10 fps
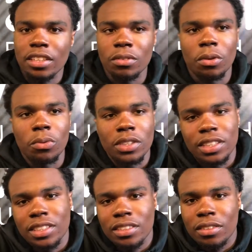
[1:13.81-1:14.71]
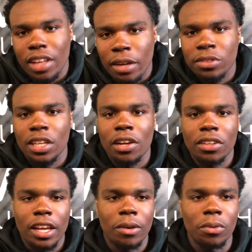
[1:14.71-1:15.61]
What was his lifestyle
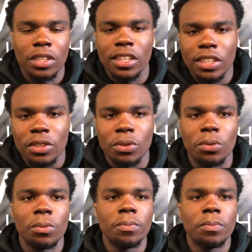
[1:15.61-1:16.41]
like? What did he do?